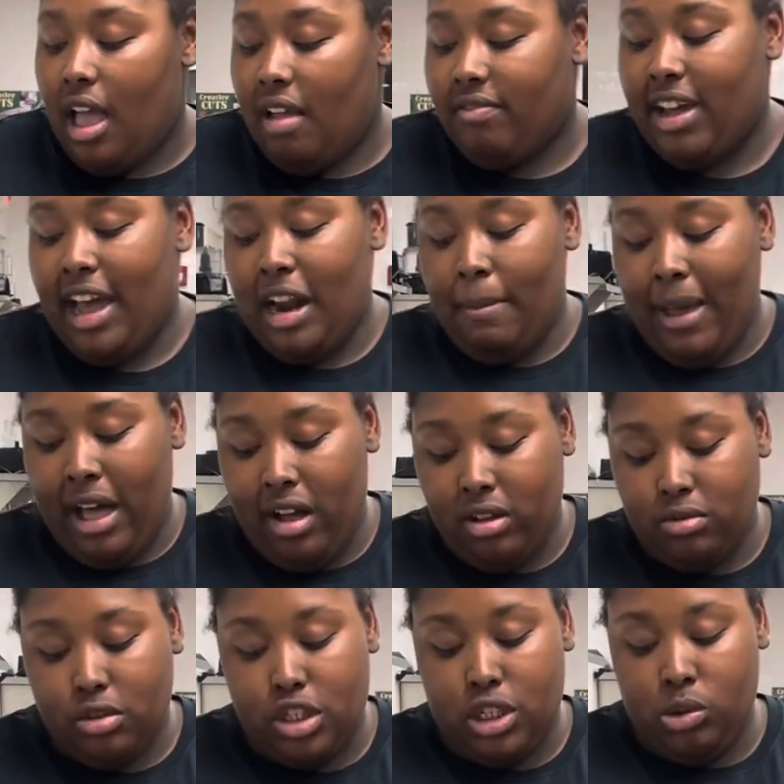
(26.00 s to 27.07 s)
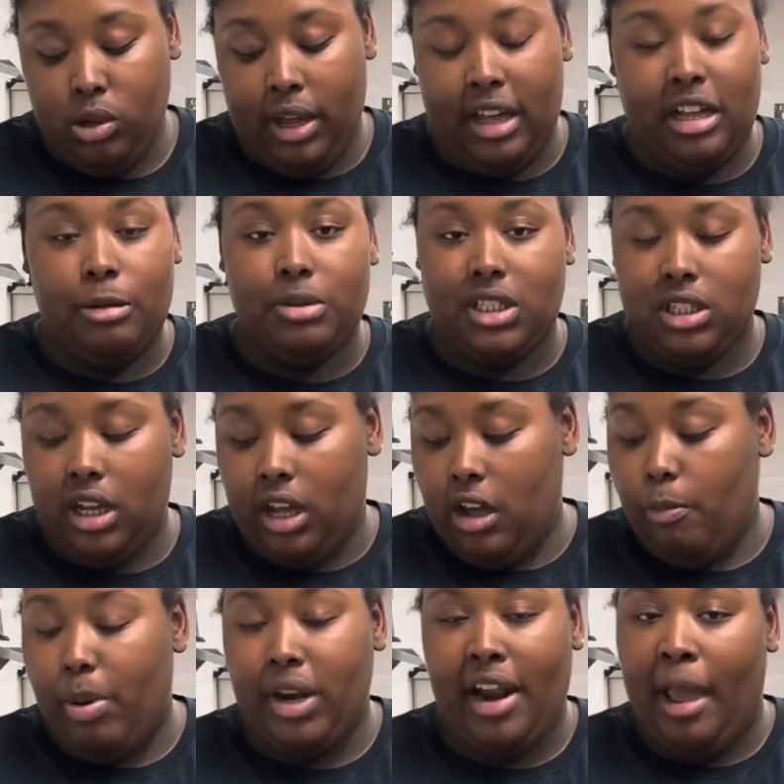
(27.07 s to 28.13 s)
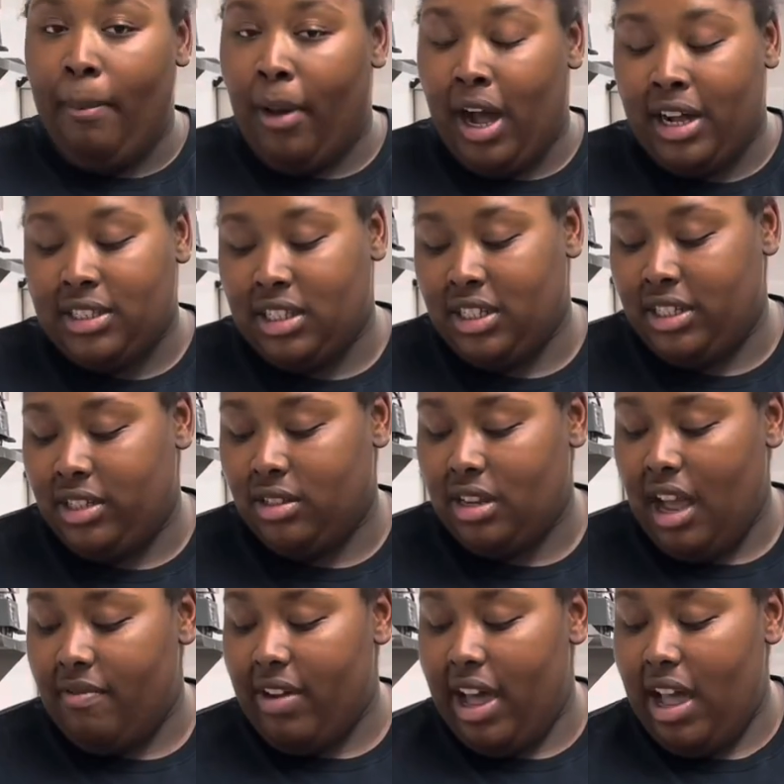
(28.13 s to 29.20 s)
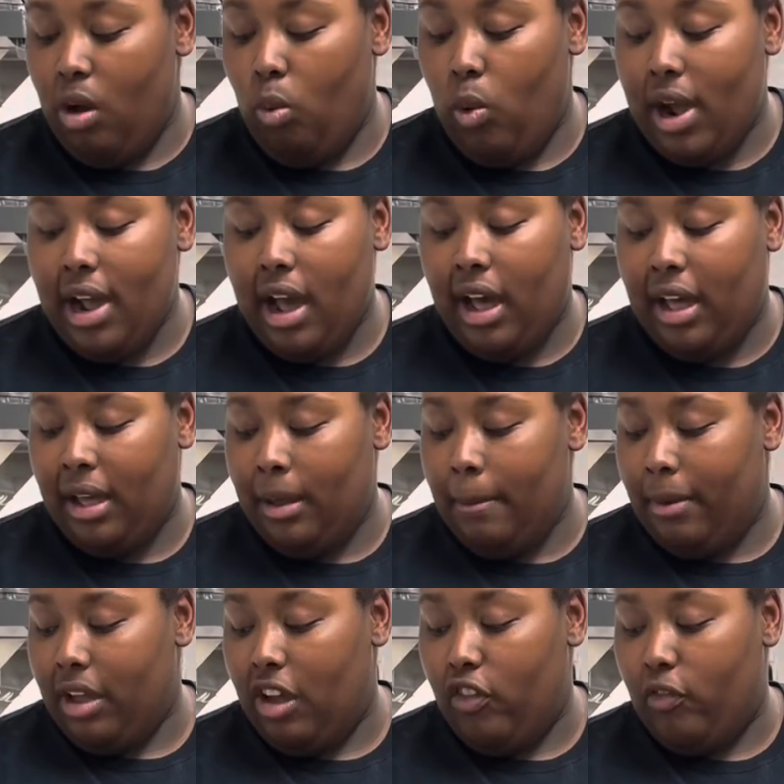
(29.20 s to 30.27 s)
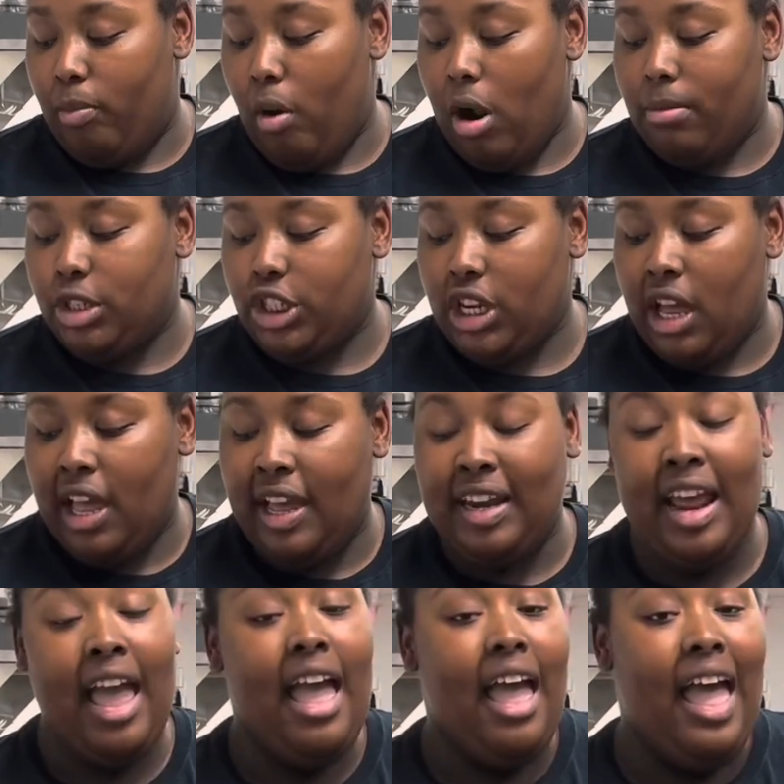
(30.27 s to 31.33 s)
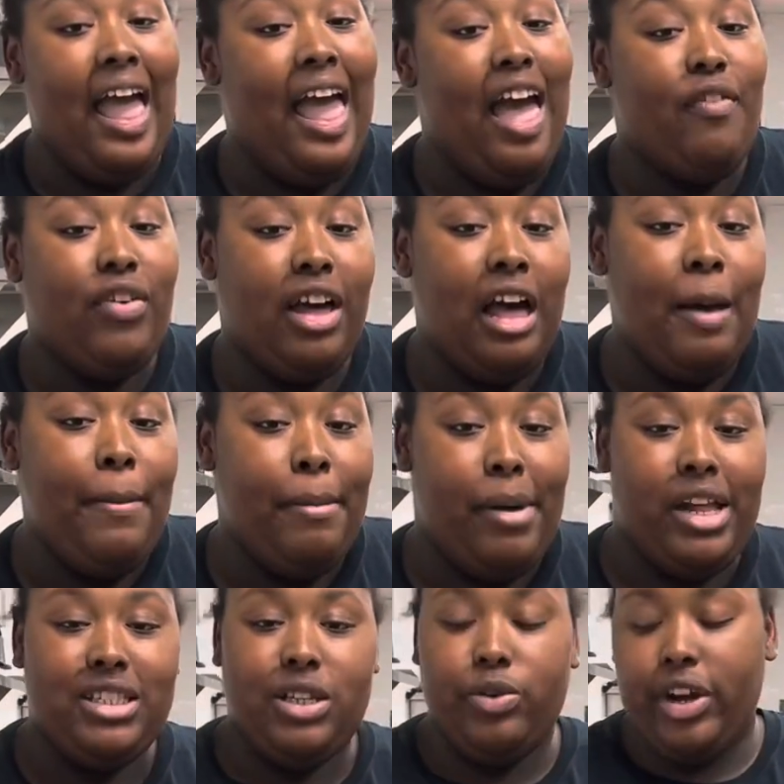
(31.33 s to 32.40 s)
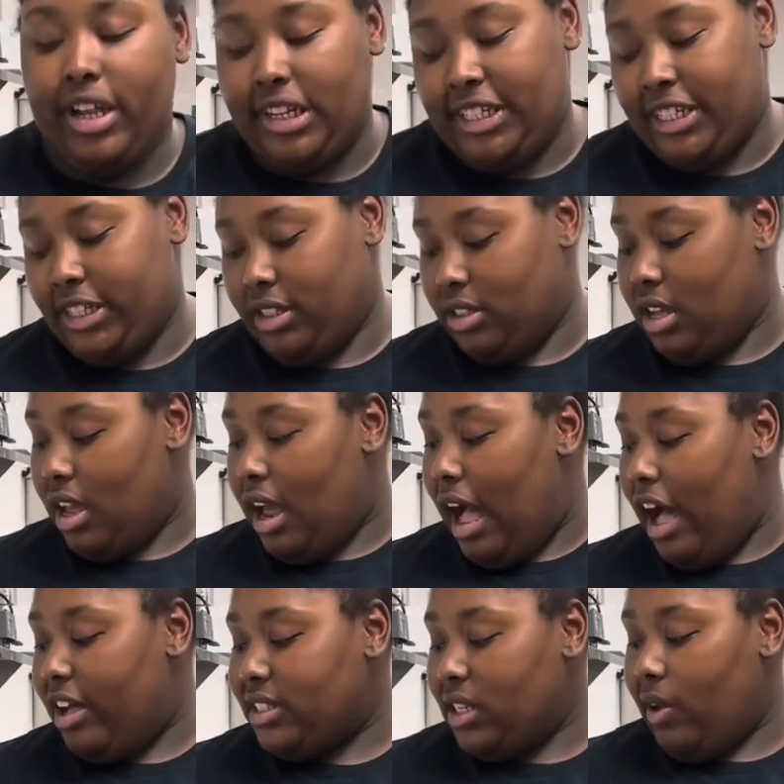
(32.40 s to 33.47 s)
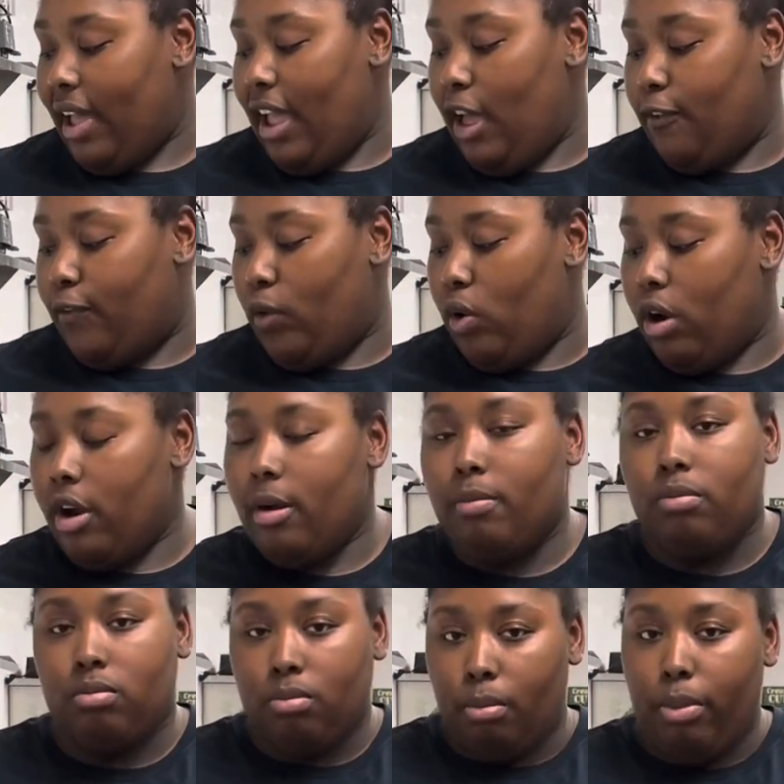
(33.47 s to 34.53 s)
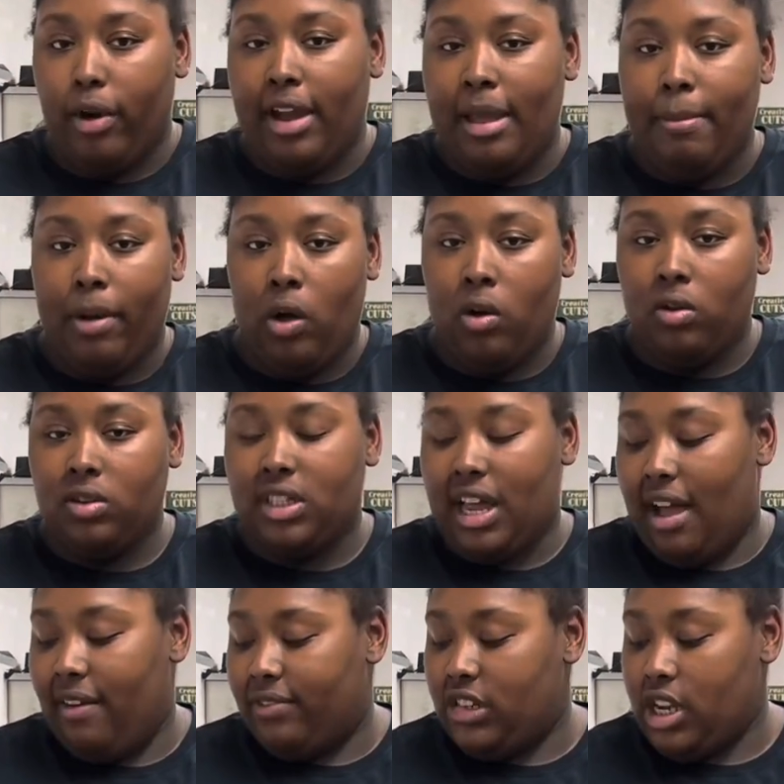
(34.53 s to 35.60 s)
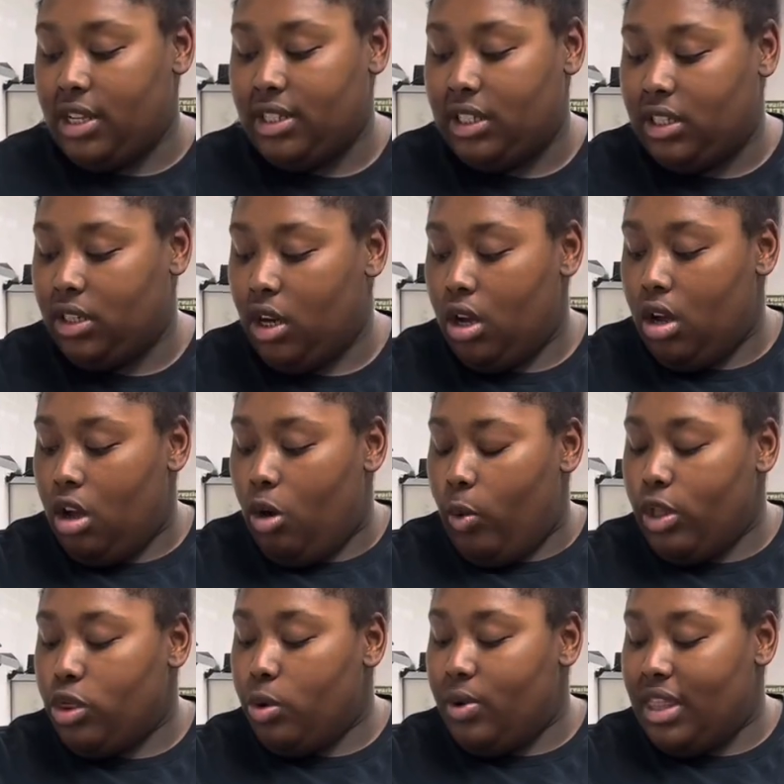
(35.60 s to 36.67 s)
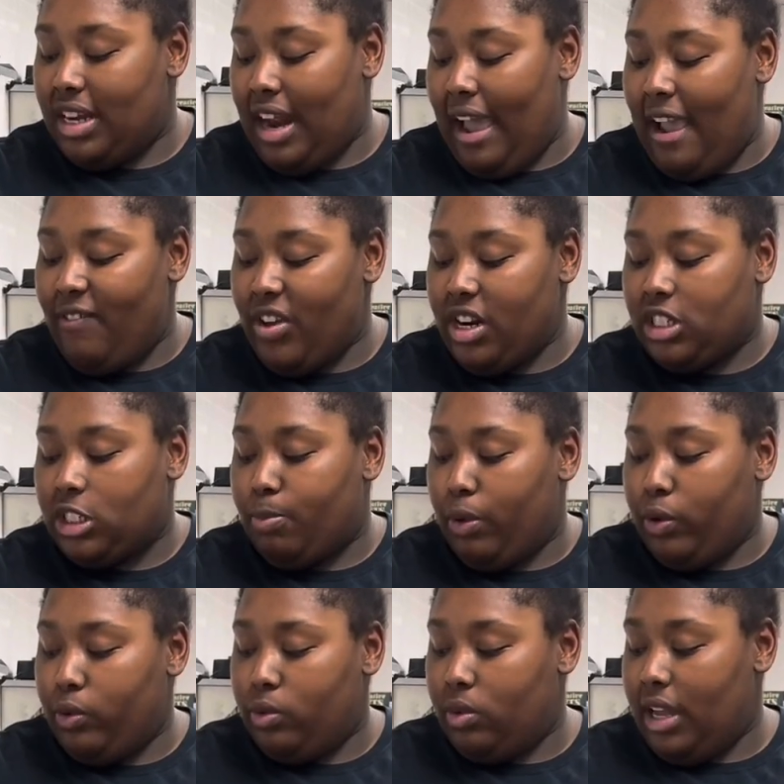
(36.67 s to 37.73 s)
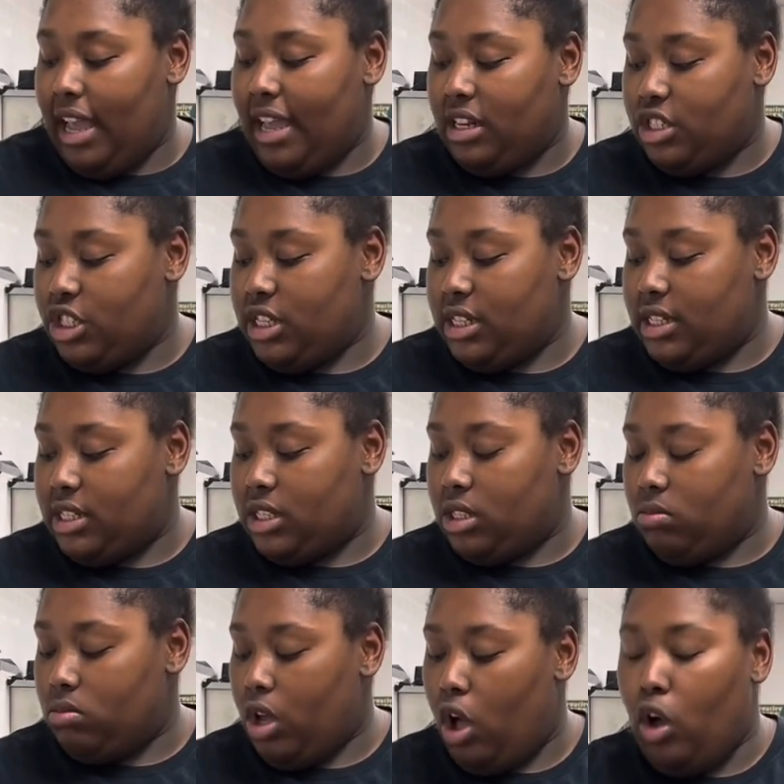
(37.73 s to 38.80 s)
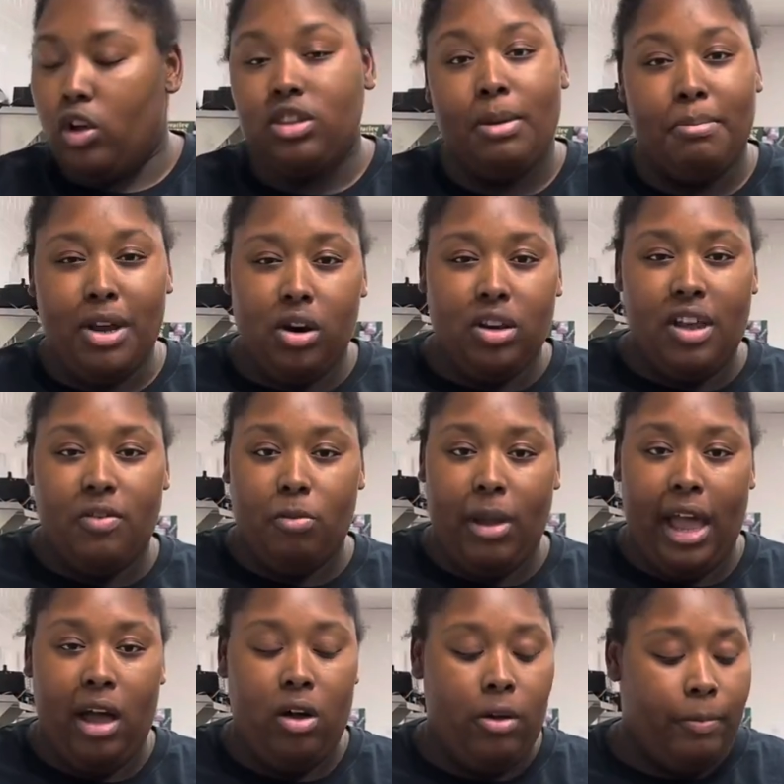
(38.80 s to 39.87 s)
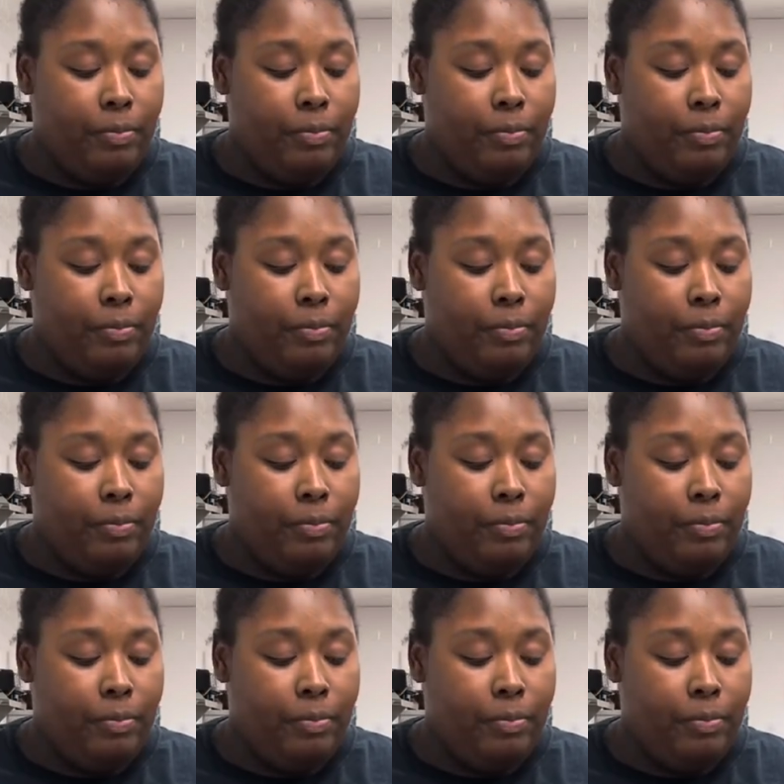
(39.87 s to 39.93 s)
Got about 2 cups of penne pasta. I've got 1 cup of Parmesan, half a cup of mozzarella. I also have 4 bread bowls. I'll just went through with a knife and a spoon and just pulled the middle of them out.